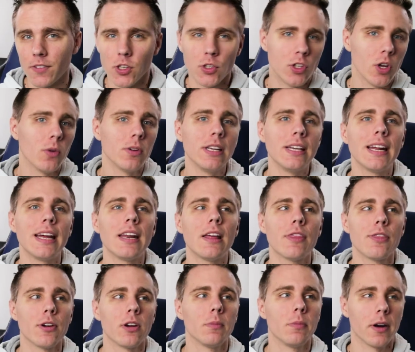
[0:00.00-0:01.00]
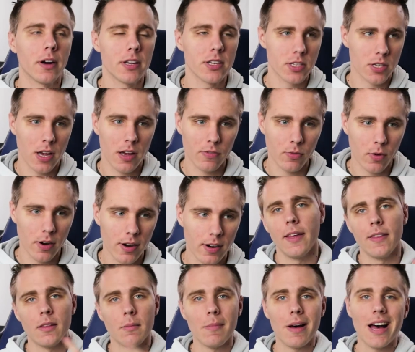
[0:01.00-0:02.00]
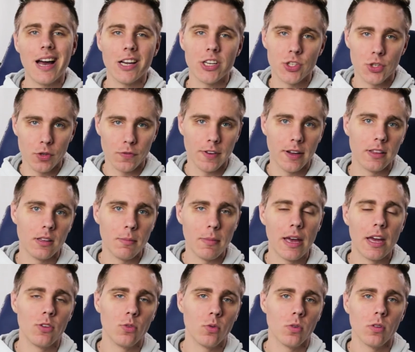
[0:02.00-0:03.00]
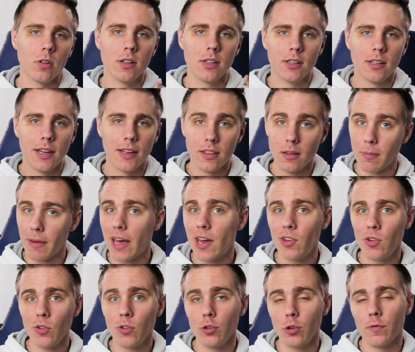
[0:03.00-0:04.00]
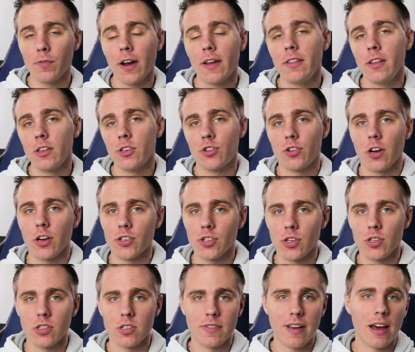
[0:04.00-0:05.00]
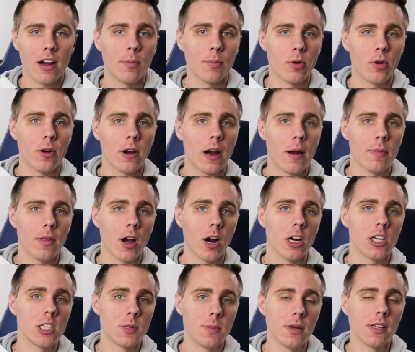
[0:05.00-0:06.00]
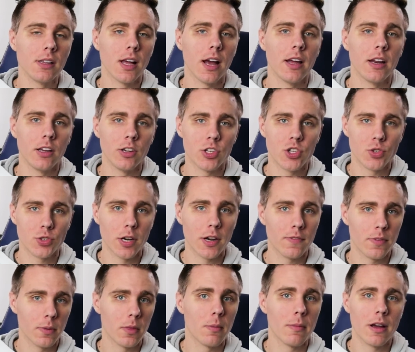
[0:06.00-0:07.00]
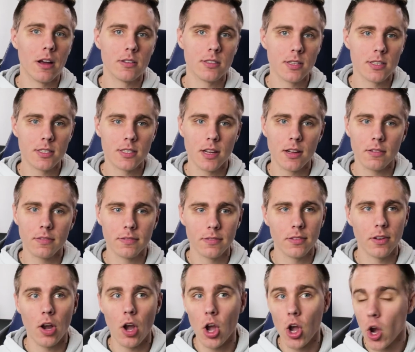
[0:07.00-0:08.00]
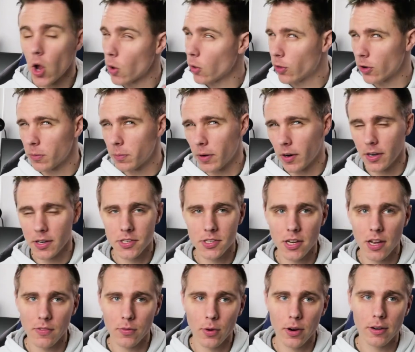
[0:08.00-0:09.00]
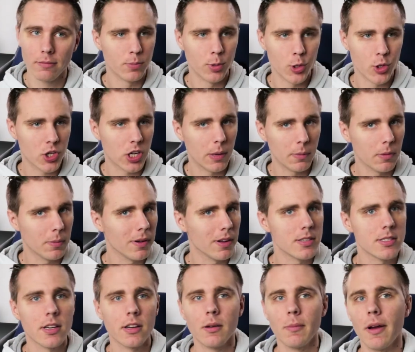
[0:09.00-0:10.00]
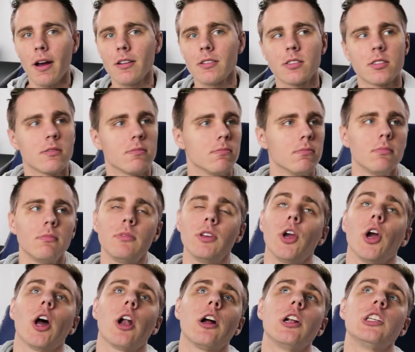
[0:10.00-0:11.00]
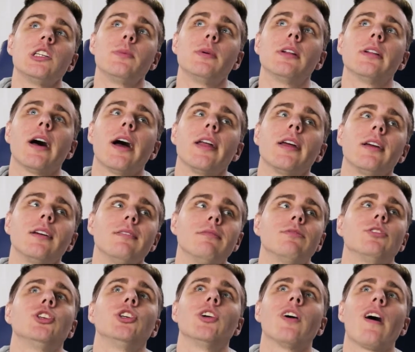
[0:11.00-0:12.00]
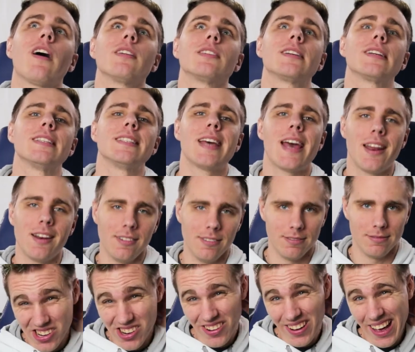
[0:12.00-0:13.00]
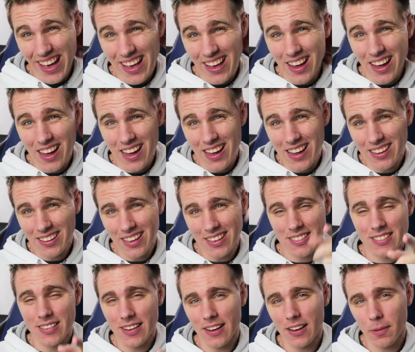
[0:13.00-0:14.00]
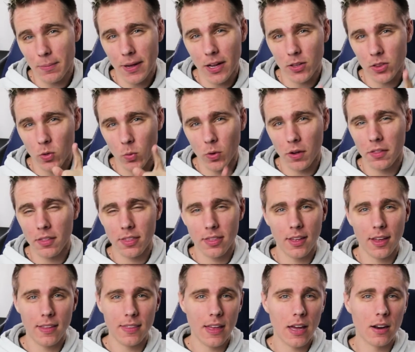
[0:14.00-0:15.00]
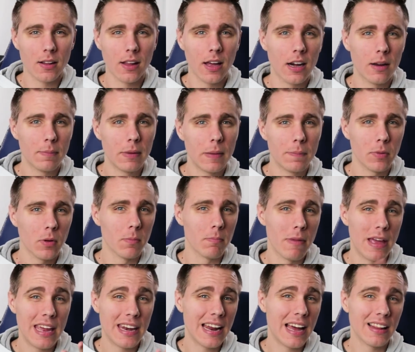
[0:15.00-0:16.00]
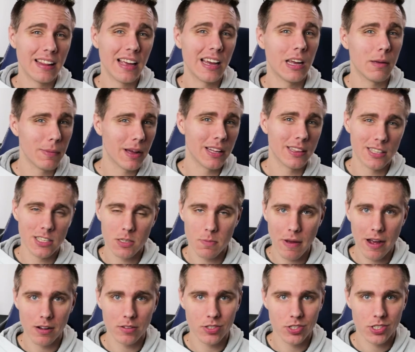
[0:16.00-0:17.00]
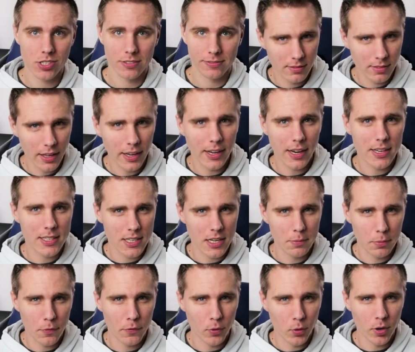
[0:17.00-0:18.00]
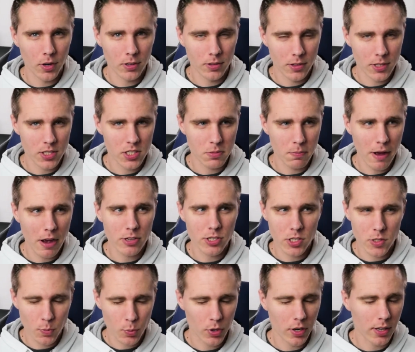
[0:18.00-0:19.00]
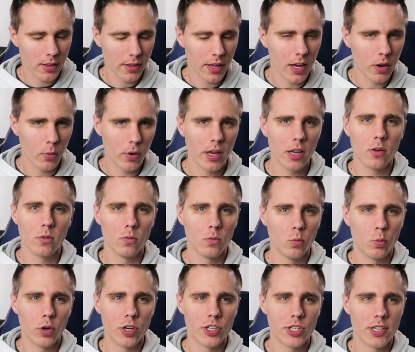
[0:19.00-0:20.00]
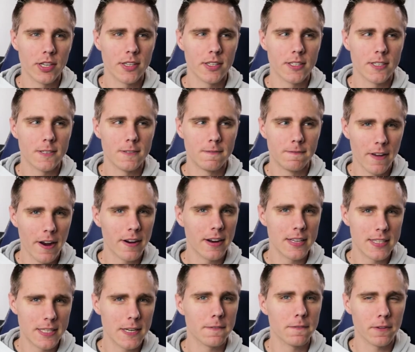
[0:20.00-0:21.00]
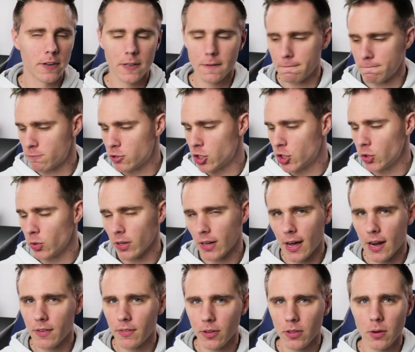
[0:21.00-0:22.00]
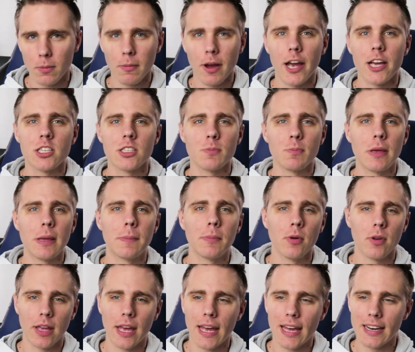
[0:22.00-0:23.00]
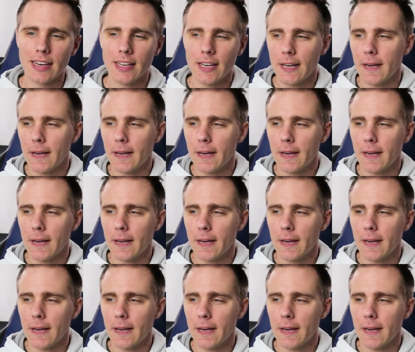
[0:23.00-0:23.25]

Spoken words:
You don't need any third-party software. In the box, you'll find the manual. In the manual, you'll find the instructions of how to program the RGB lighting straight from the mouse itself. No third-party software. Push a couple buttons on your mouse, you got RGB lighting to your heart's content. Okay, let's talk about the one thing that a lot of people may not like about this mouse. Like I said before, this mouse is pretty lightweight, which is very different to a lot of other mice people get.